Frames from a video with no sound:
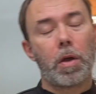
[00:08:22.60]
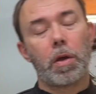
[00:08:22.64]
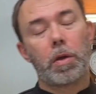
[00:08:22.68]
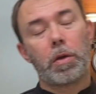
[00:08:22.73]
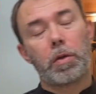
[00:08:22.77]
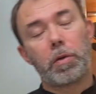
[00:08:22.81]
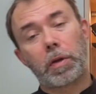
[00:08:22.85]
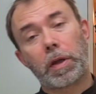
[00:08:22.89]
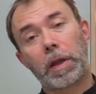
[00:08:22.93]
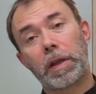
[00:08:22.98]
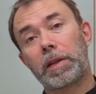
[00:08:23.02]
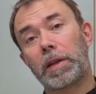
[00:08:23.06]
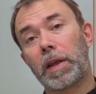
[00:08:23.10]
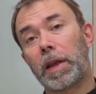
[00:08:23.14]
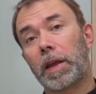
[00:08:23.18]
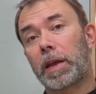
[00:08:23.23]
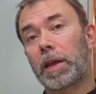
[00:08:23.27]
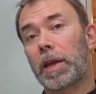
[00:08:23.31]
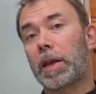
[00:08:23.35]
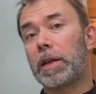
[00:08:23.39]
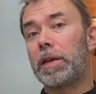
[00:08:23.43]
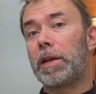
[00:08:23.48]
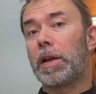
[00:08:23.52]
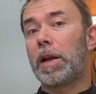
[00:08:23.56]
You can
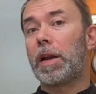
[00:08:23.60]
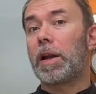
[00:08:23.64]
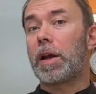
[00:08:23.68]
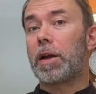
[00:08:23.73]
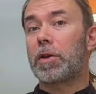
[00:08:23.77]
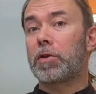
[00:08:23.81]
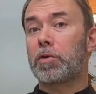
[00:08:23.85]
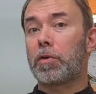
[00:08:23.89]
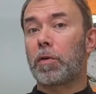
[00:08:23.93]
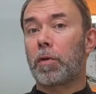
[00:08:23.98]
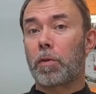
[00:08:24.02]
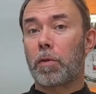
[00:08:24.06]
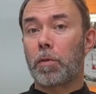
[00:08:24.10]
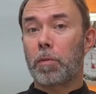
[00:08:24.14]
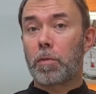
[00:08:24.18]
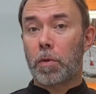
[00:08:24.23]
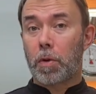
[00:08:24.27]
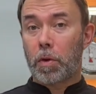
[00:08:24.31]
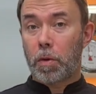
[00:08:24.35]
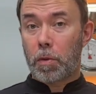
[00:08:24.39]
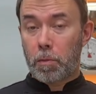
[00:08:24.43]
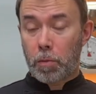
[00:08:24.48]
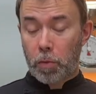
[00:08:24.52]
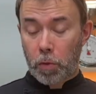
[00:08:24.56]
take any larger
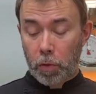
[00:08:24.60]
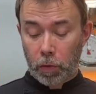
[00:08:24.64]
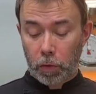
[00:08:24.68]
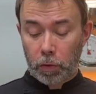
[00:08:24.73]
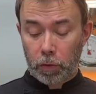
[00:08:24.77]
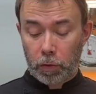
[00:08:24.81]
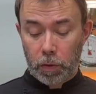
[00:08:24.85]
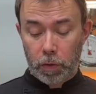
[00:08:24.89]
mold